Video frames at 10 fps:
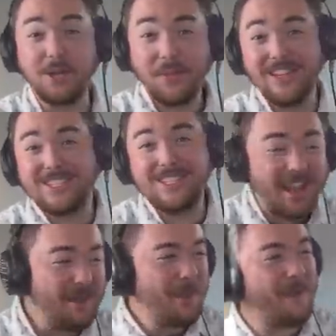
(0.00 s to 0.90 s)
so this is
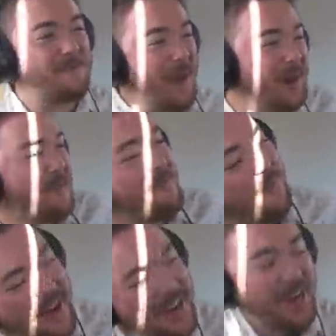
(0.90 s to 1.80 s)
gonna be a very
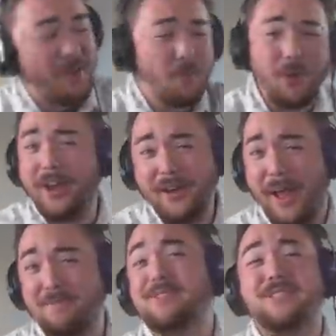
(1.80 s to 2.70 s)
funny and weird
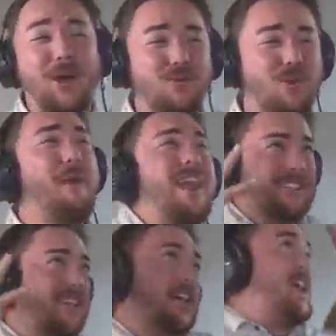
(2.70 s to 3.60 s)
episode where
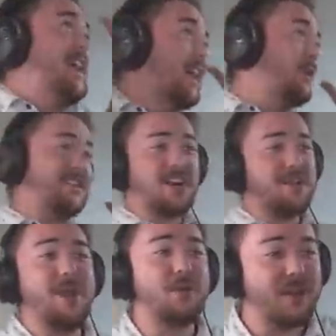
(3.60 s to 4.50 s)
basically we turn
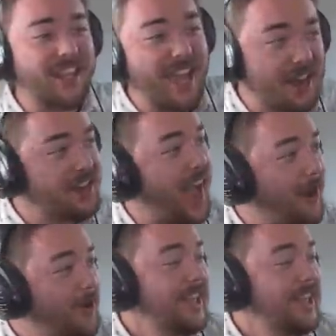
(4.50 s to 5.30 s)
him into a kid, and now